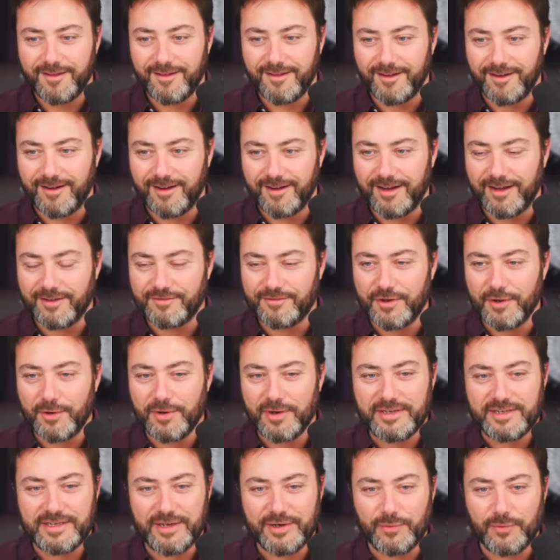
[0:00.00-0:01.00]
I've no
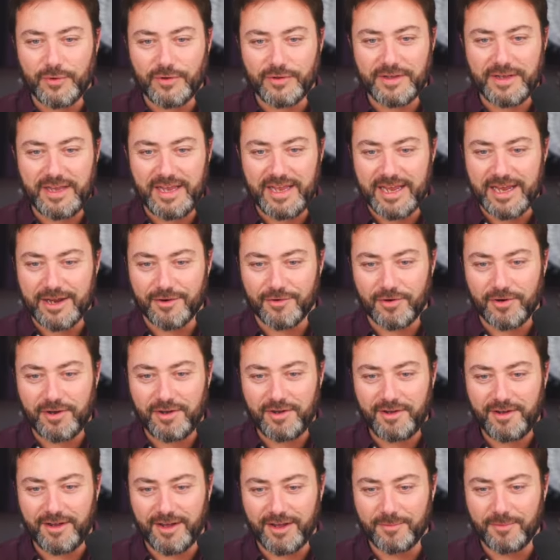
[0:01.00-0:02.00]
idea what era
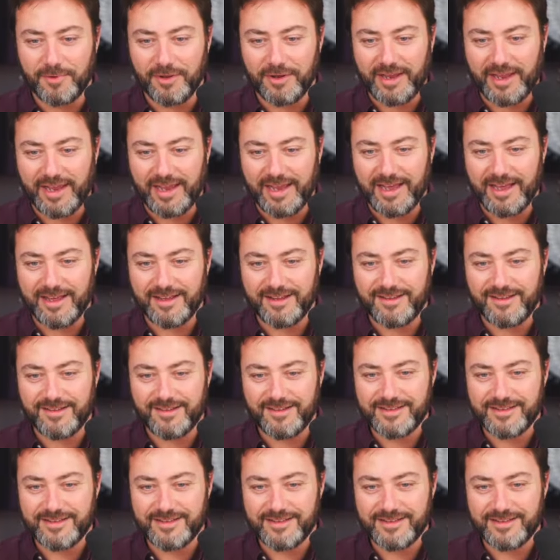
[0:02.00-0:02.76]
I'm looking at.